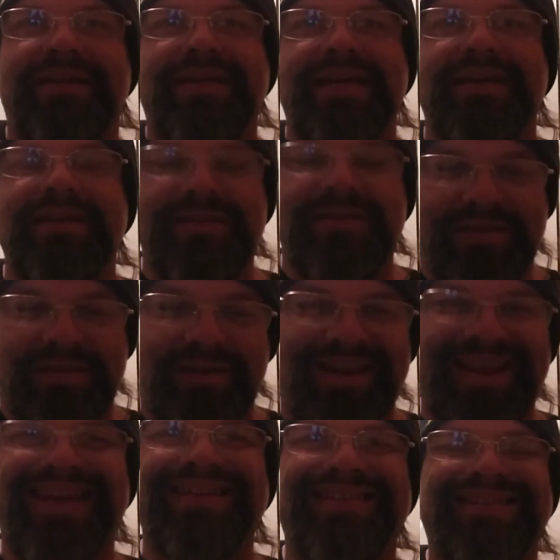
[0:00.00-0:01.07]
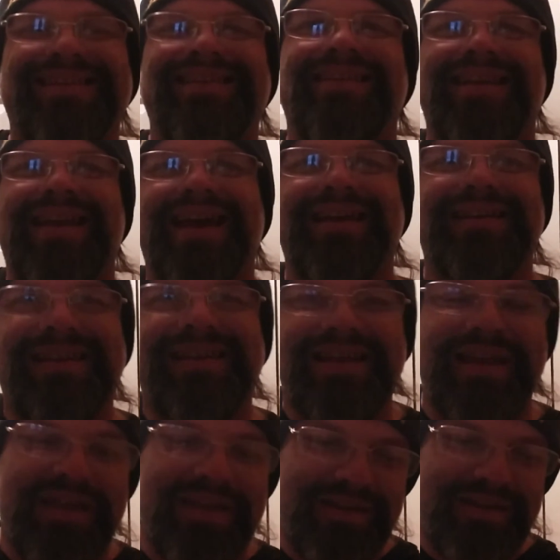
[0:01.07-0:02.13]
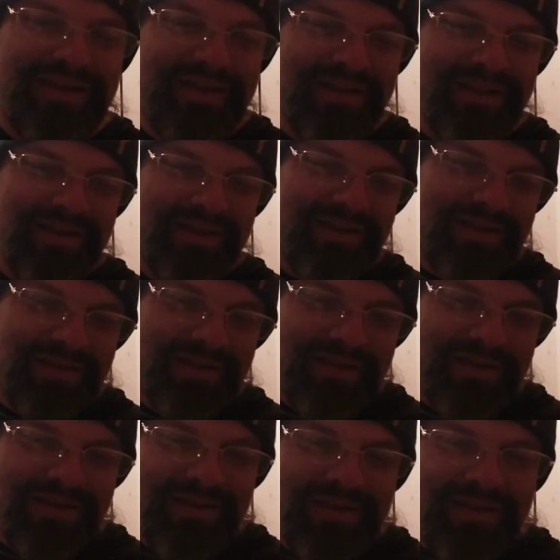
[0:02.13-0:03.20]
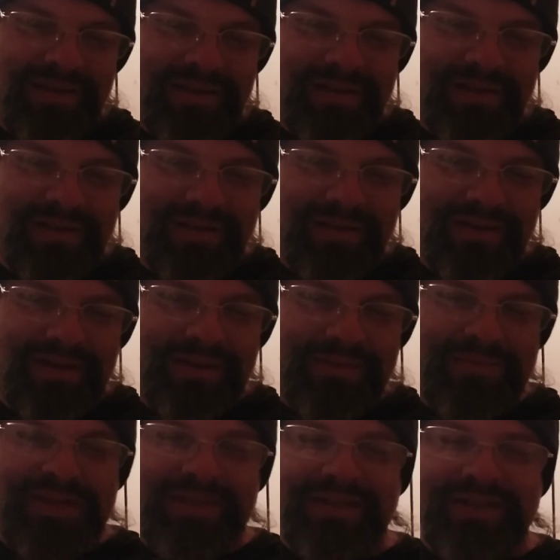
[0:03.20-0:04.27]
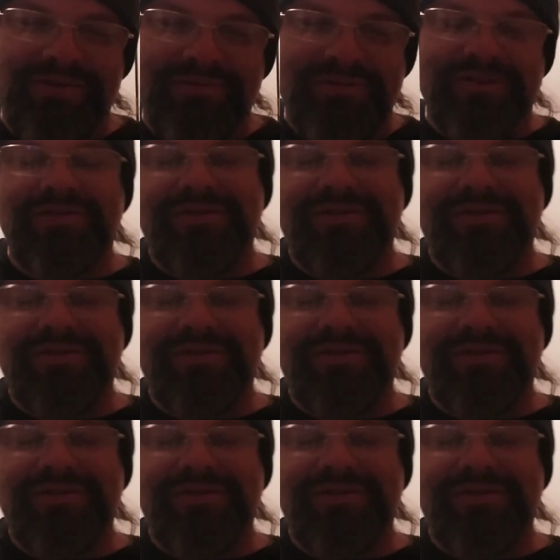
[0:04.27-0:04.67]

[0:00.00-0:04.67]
And when she started aggravating me, I'd do it. And that's why I started the